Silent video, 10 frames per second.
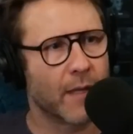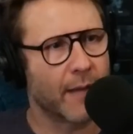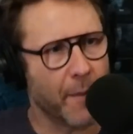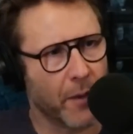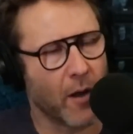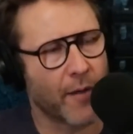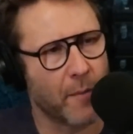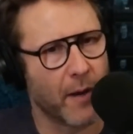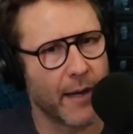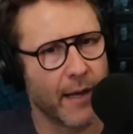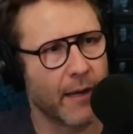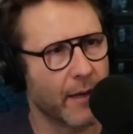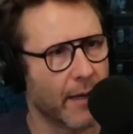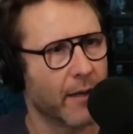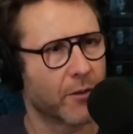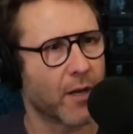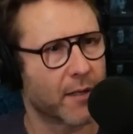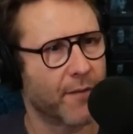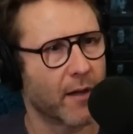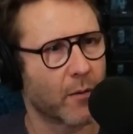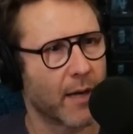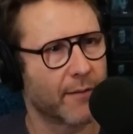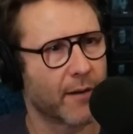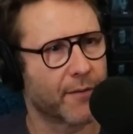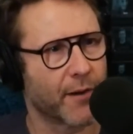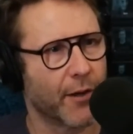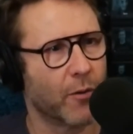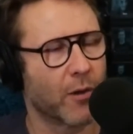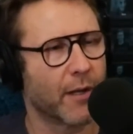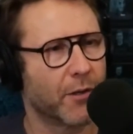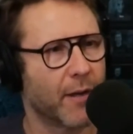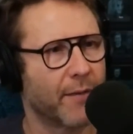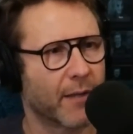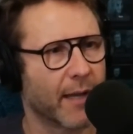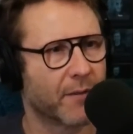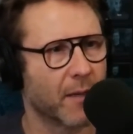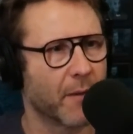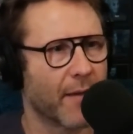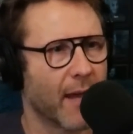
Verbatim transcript: Did they put all that money in a trust fund or whatever for you, or did you have to give some to